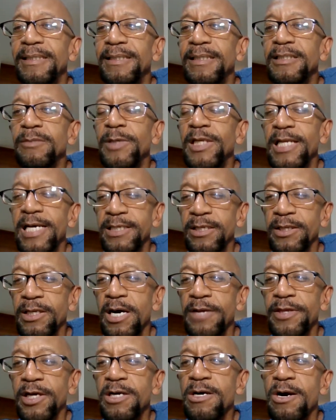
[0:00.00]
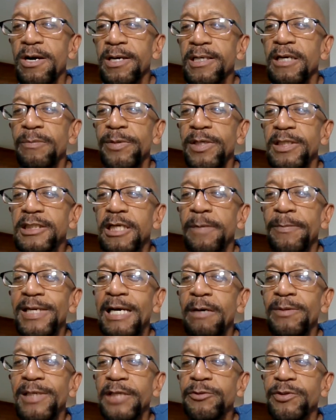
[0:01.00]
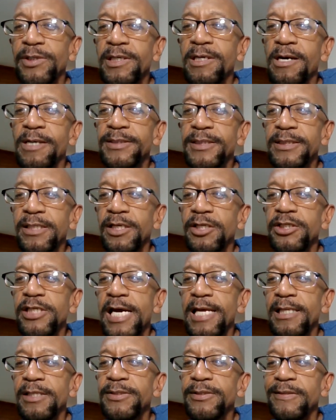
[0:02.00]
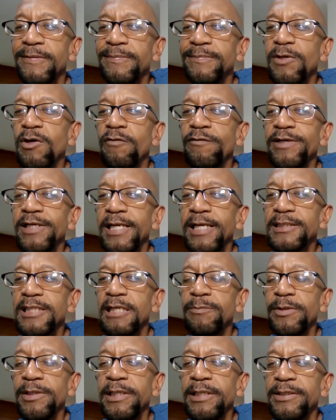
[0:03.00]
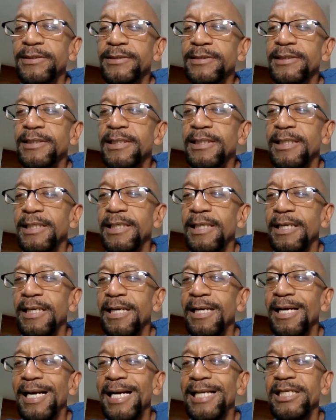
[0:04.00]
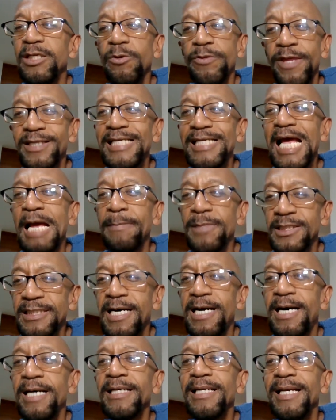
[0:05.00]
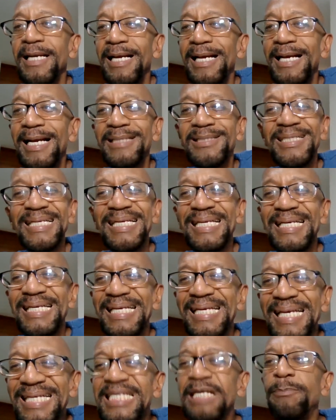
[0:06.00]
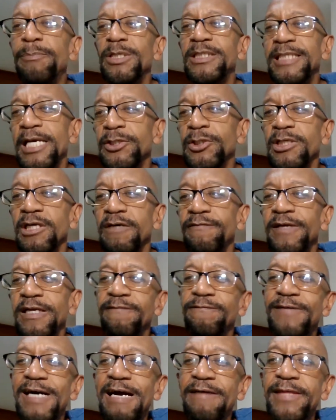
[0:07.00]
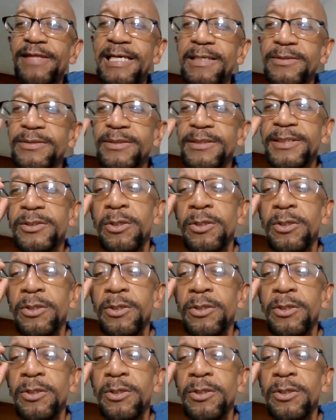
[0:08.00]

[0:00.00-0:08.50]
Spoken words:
There's gonna be a lot of other car companies coming out with electric cars that's gonna challenge them over the next couple of years. I do think Amazon has an easy potential of hitting 5,000.